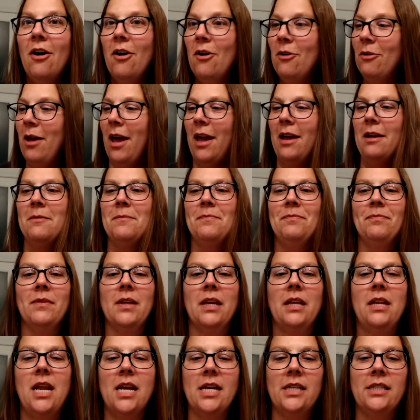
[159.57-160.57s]
Okay,
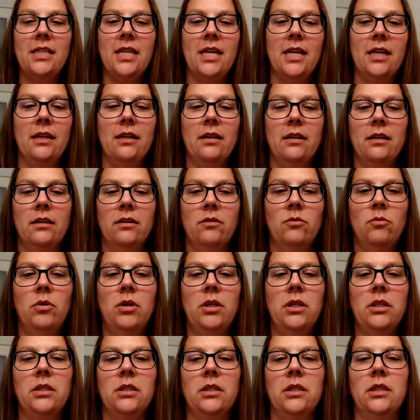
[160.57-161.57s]
next thing. What
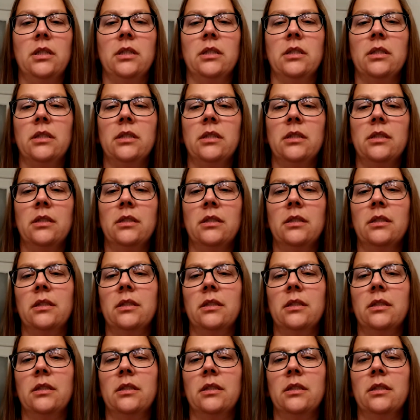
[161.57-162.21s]
is this?